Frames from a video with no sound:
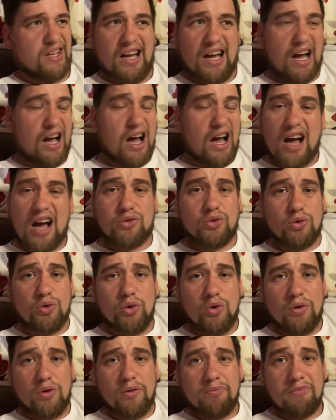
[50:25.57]
I don't
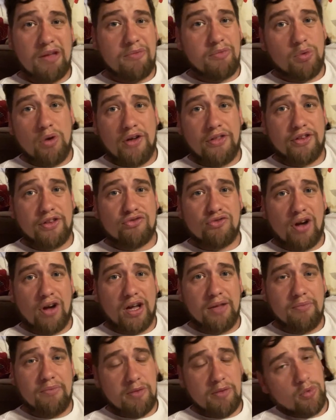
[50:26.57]
know. Might be worth a
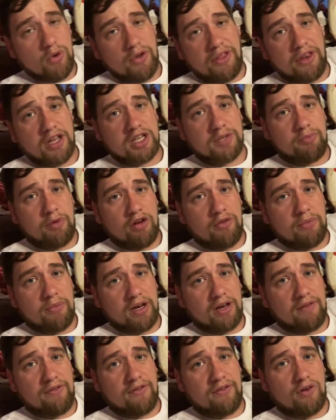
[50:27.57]
try. Might be worth an
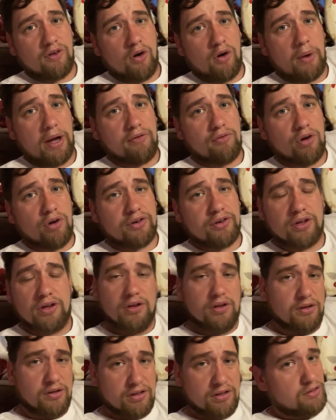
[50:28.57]
experiment. If you've got white rot,
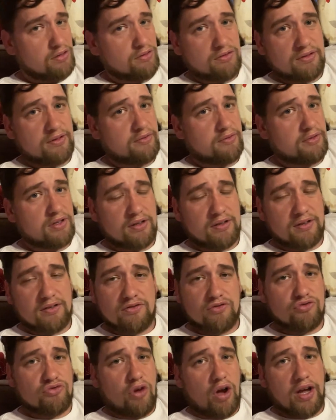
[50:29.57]
just
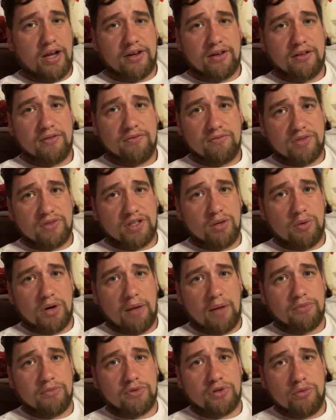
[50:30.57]
try it. See what
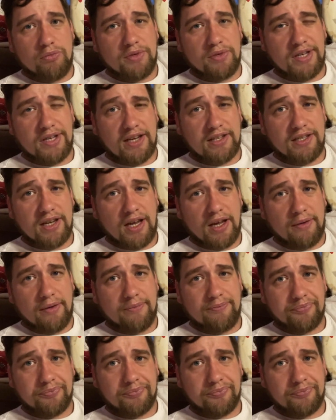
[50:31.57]
happens comes next year.